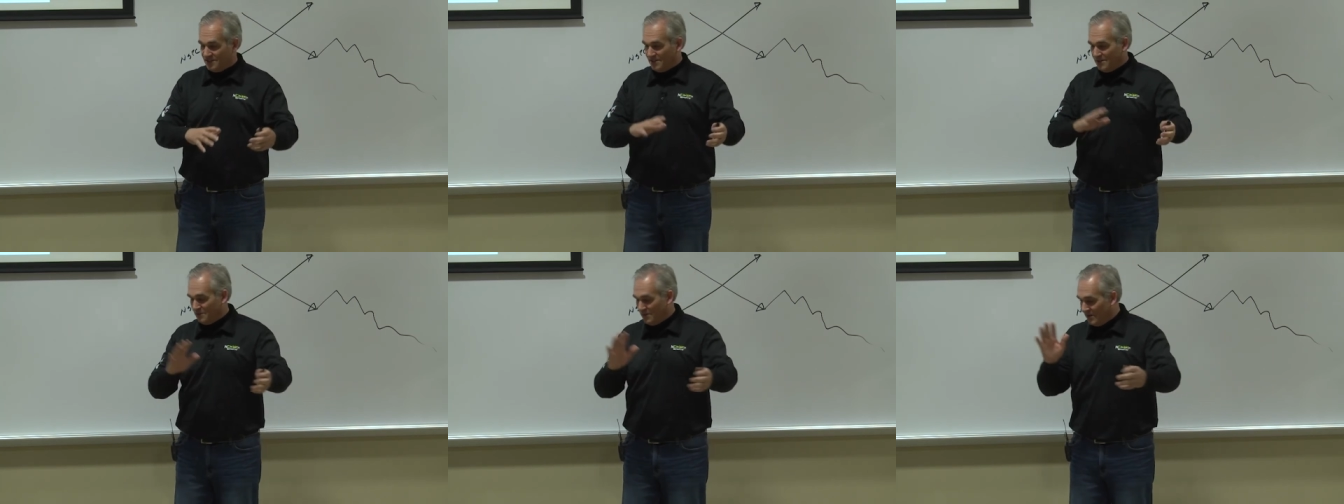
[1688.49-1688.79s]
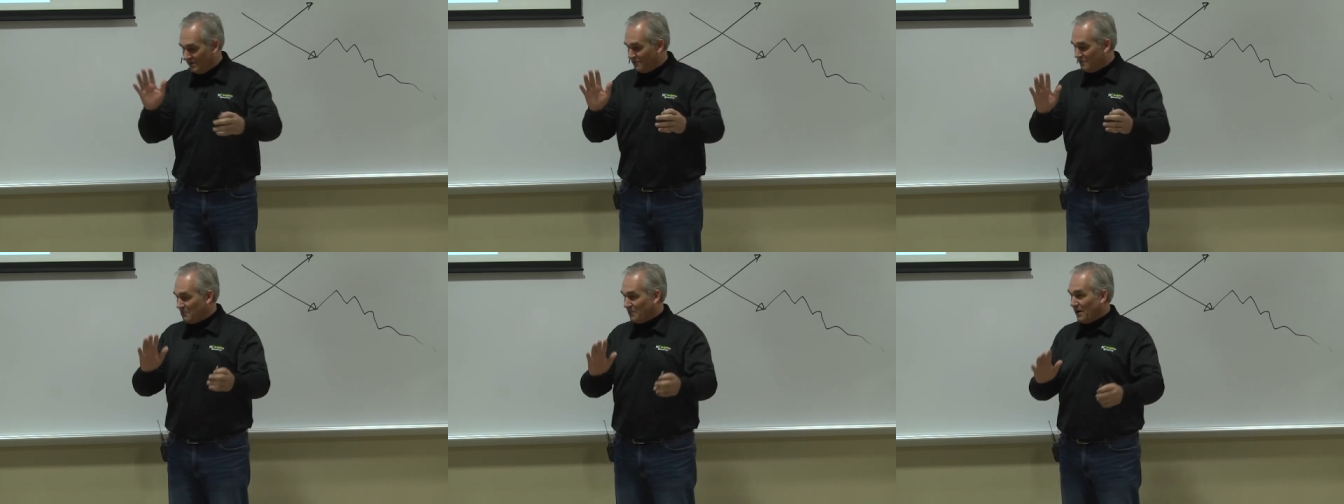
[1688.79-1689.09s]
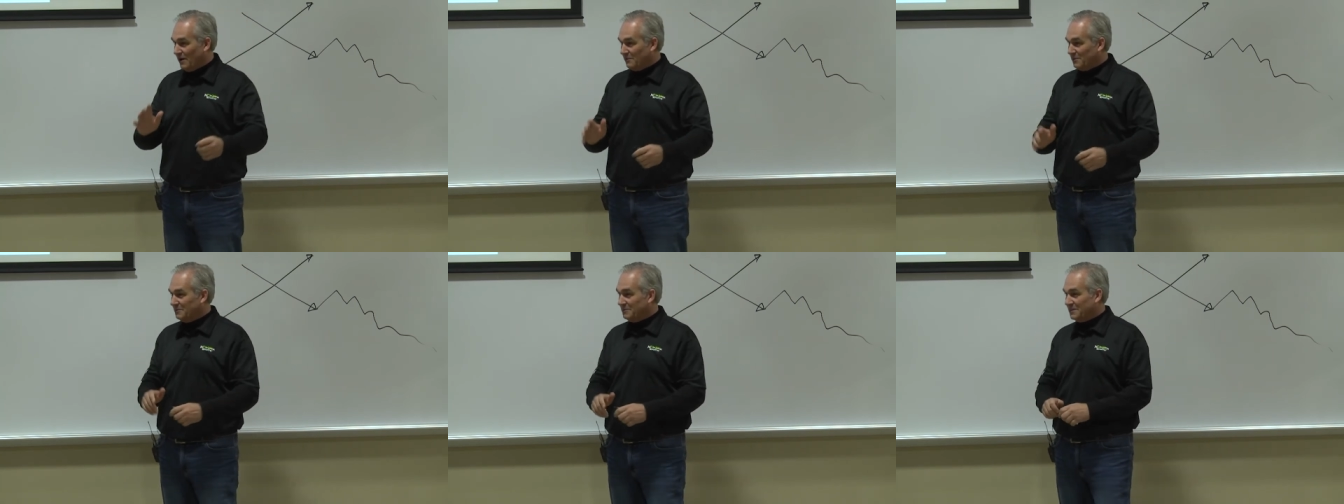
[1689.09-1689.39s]
and then we'll have a
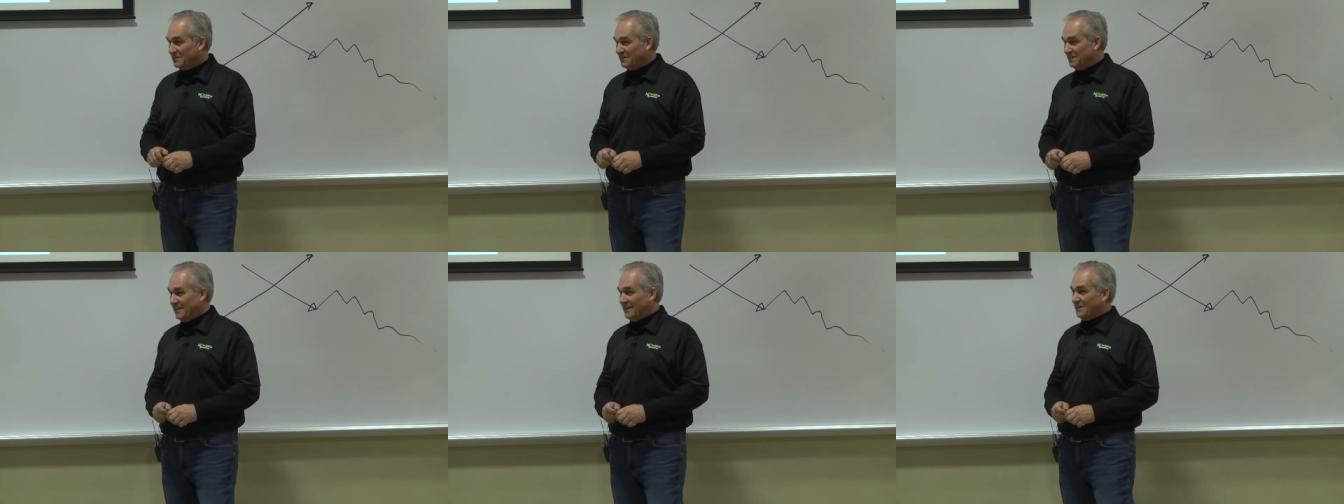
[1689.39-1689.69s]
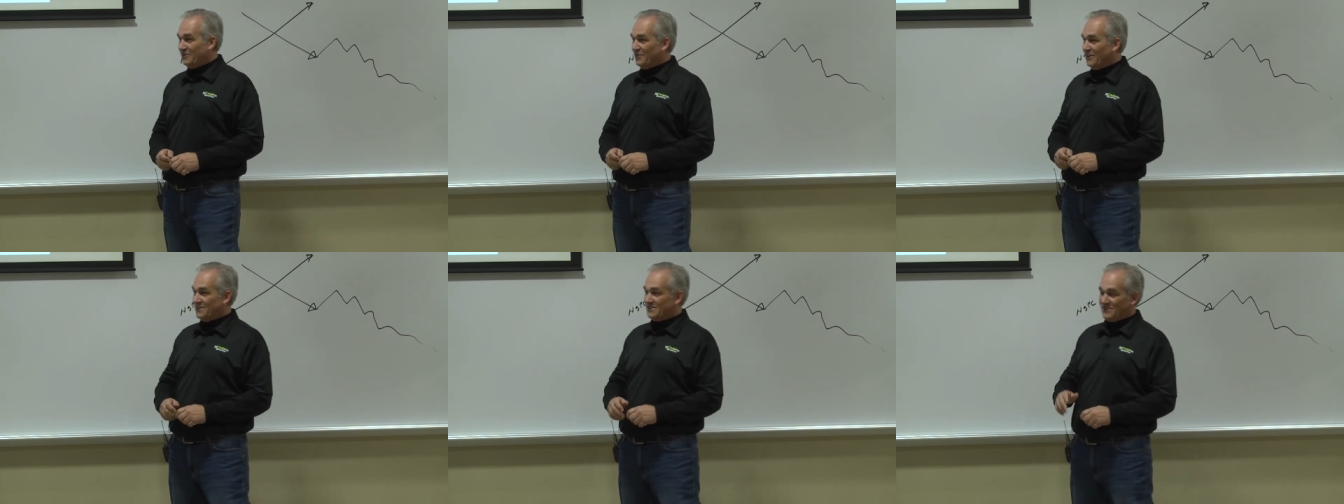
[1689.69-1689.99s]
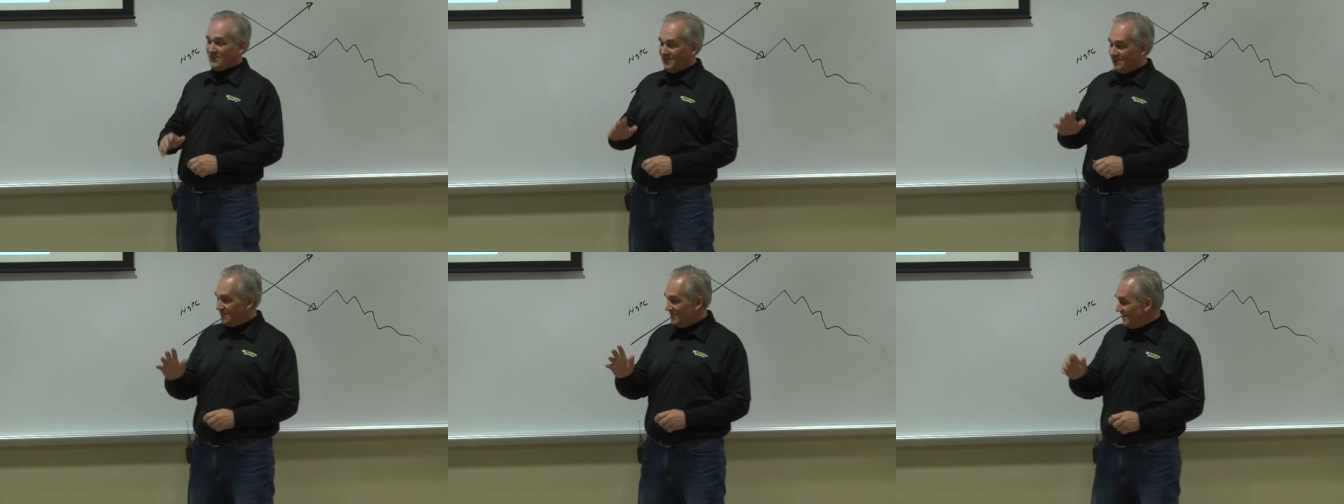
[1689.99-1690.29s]
problem." And anyway,
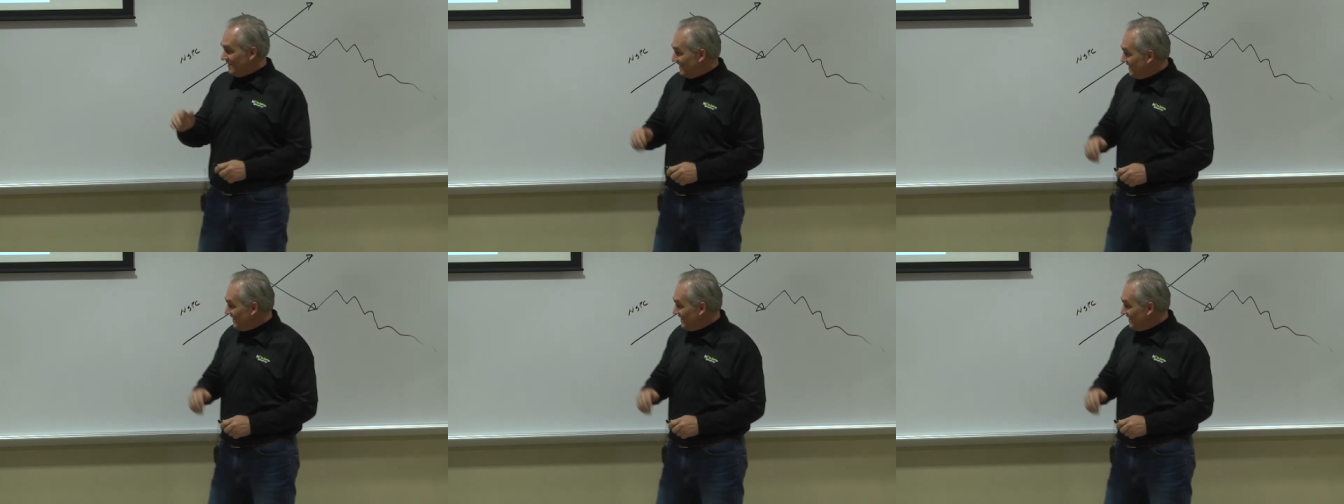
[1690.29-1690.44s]
so.